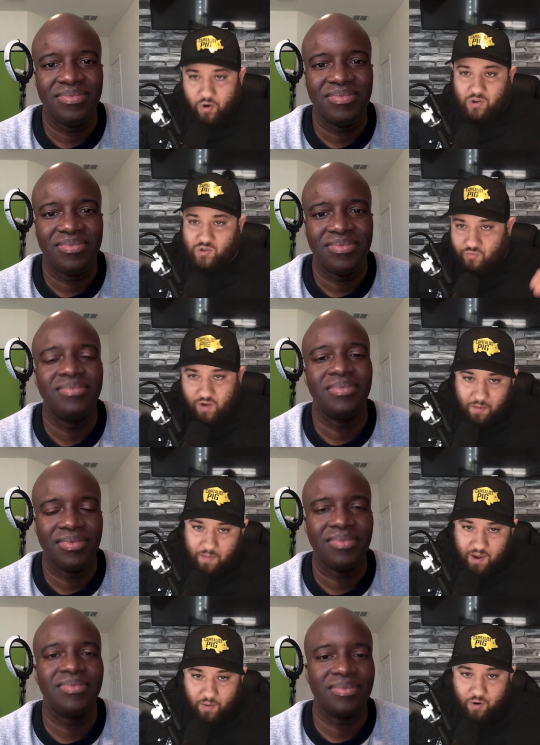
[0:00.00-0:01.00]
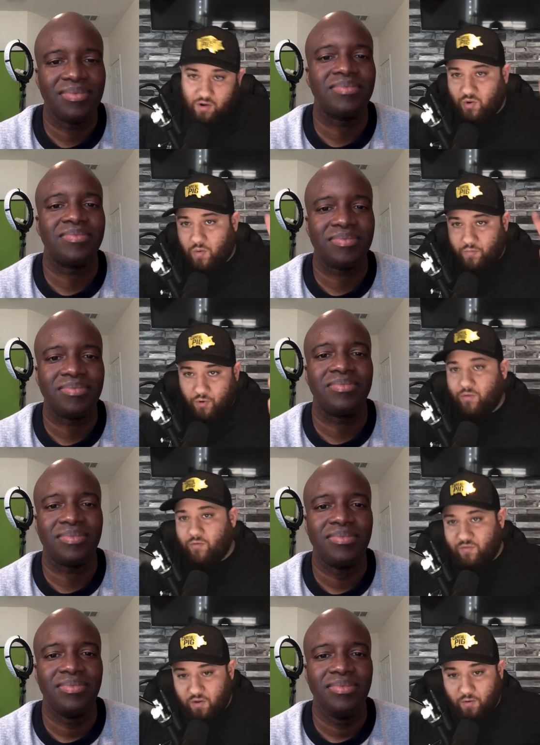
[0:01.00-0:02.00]
Speaker 1: products or recommend a product, do a
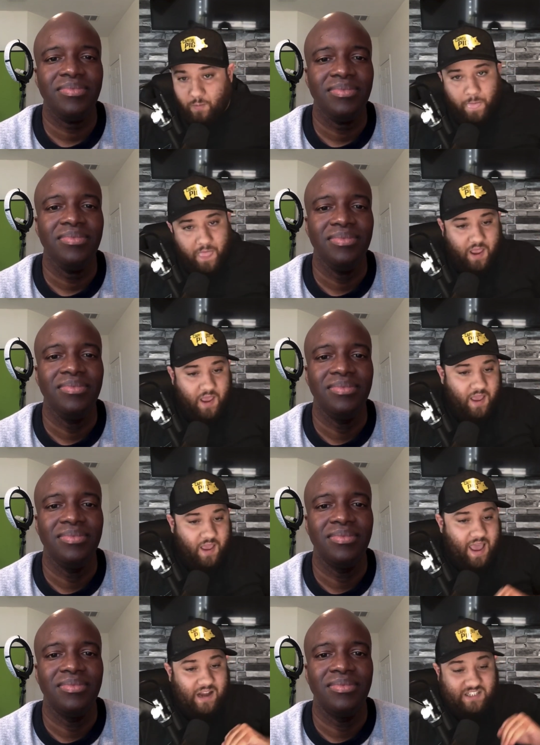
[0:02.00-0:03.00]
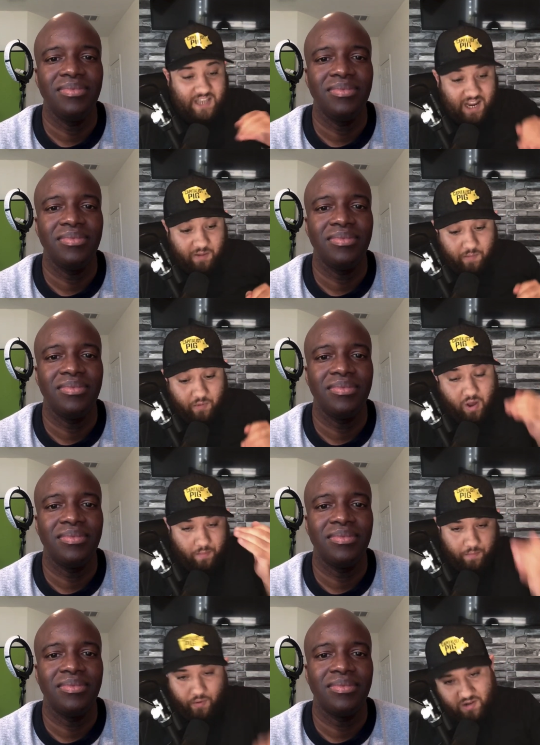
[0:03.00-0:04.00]
product review and say to people,
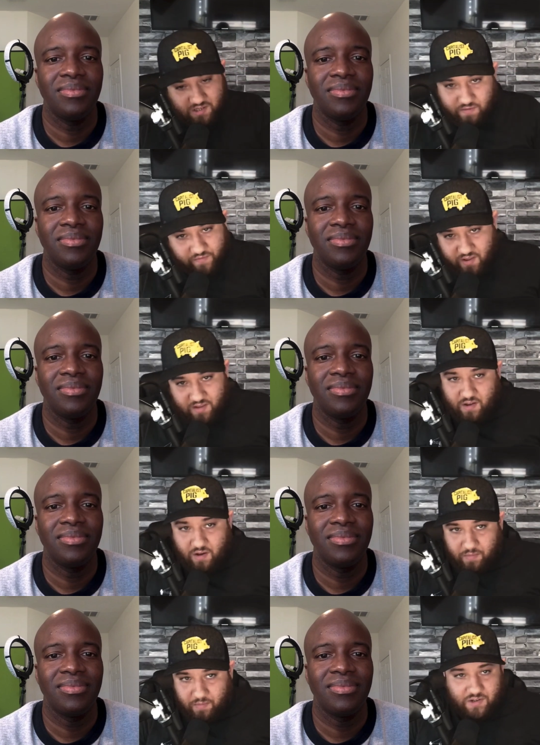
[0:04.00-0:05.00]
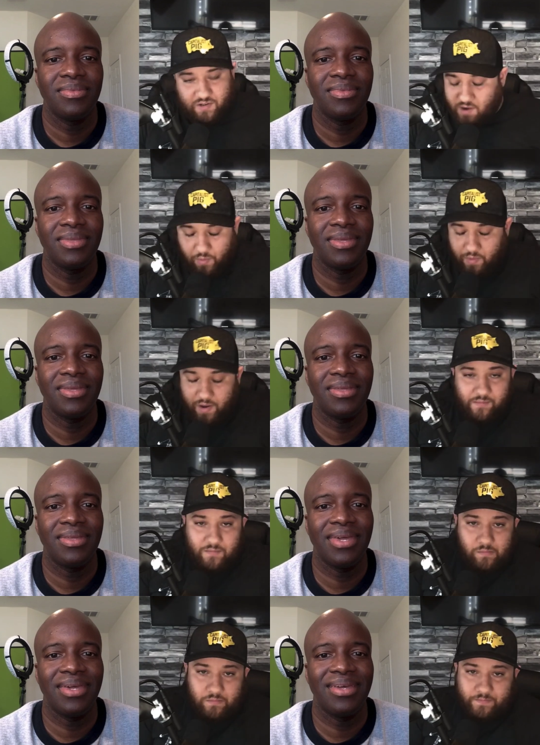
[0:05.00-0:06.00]
go and buy this, so I think it's garbage. No way.
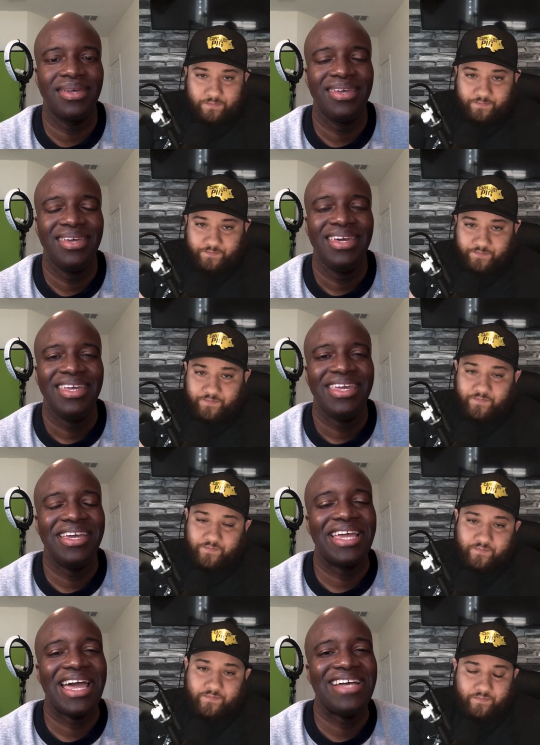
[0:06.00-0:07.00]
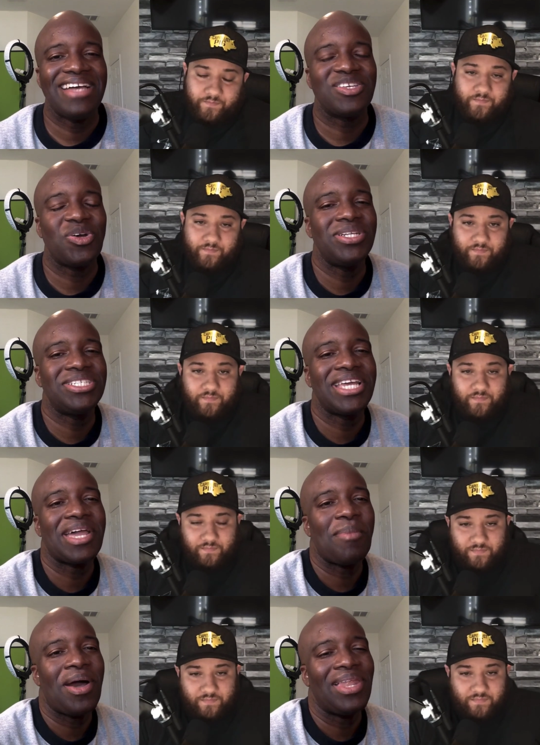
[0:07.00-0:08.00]
Speaker 2: Yeah. Yeah, guys, go and
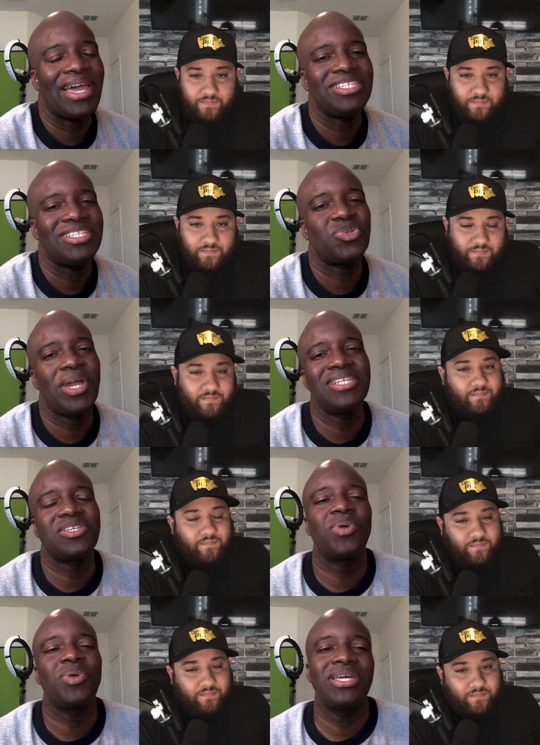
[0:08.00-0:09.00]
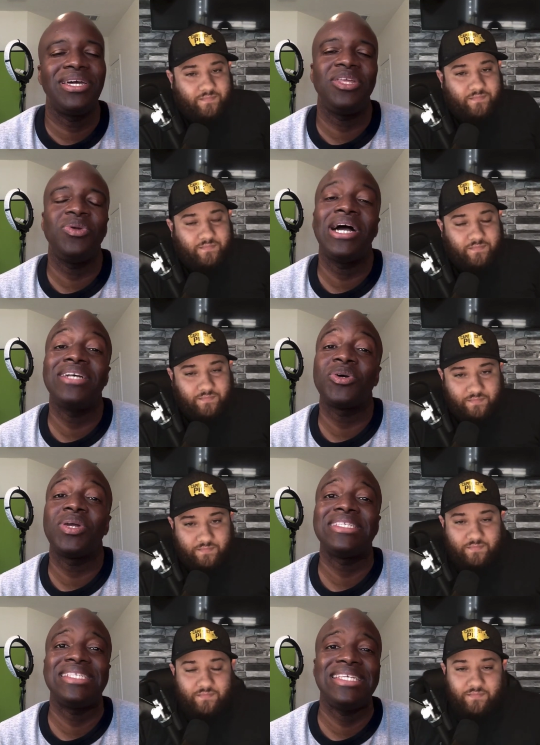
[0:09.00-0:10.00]
check him out. Like his trainings are really good. You guys are
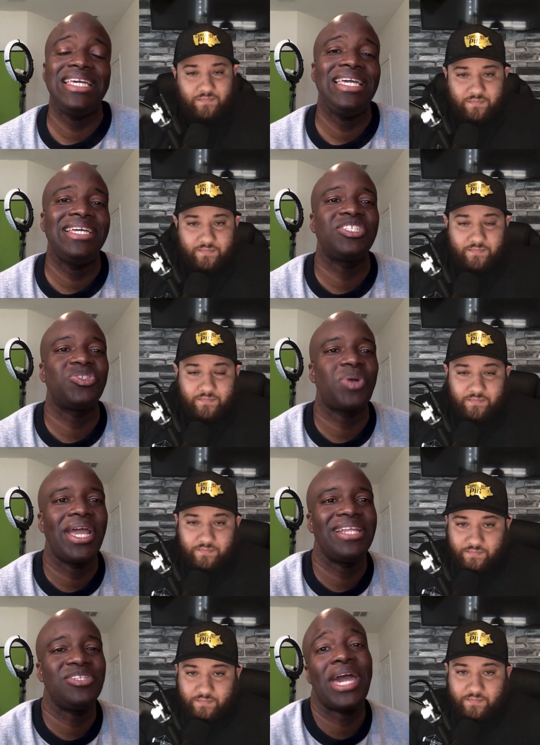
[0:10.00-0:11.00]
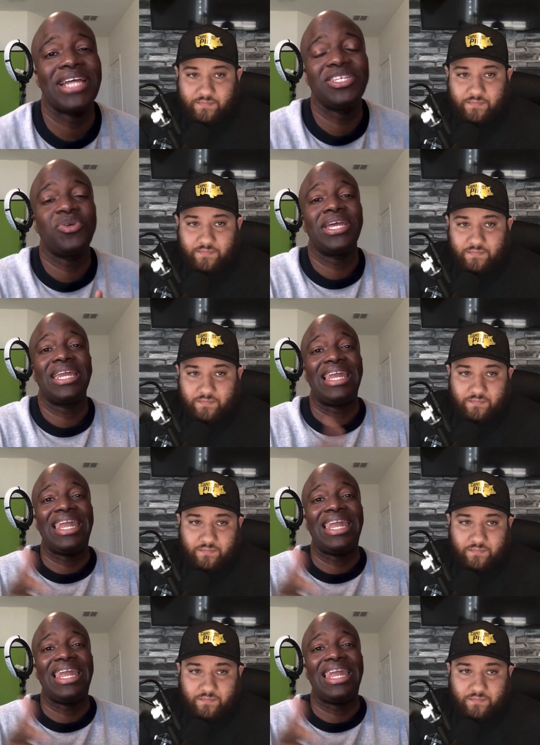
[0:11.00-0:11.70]
going to see his trainings. You're actually going to get a